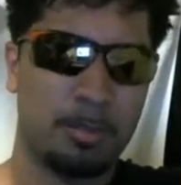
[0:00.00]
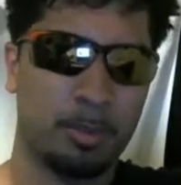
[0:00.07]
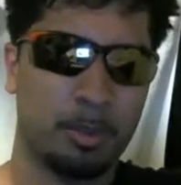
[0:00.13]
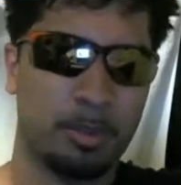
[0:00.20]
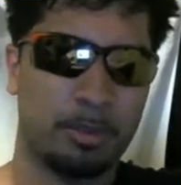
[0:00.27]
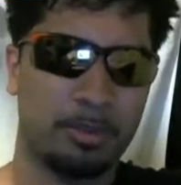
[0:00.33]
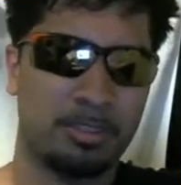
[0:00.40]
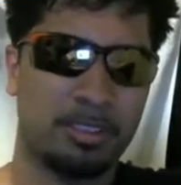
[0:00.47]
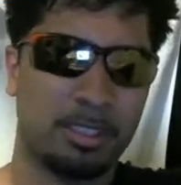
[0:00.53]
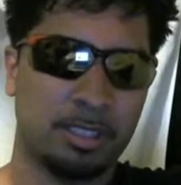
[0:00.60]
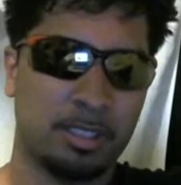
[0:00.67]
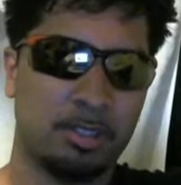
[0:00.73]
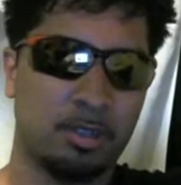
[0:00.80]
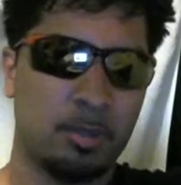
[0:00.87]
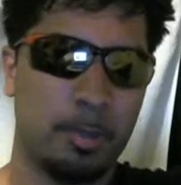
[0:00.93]
But
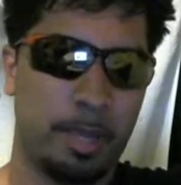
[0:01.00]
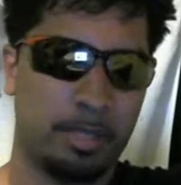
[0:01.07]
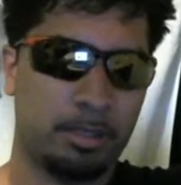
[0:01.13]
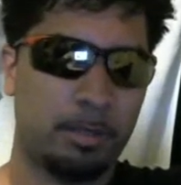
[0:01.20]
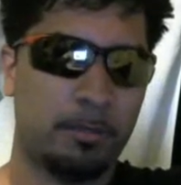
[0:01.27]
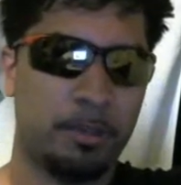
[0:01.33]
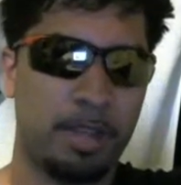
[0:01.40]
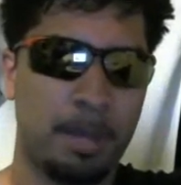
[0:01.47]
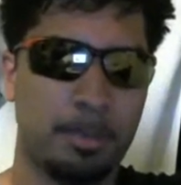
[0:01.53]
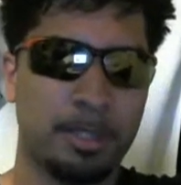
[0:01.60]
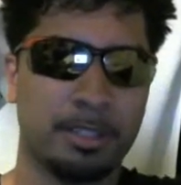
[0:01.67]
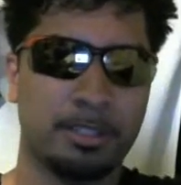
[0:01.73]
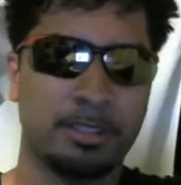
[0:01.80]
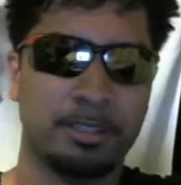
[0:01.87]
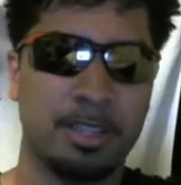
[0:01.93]
62 makes up for that
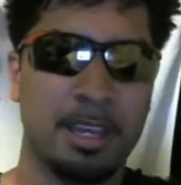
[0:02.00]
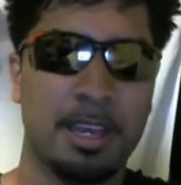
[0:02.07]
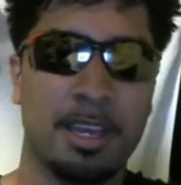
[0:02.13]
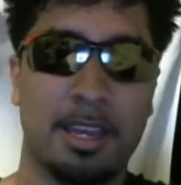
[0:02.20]
because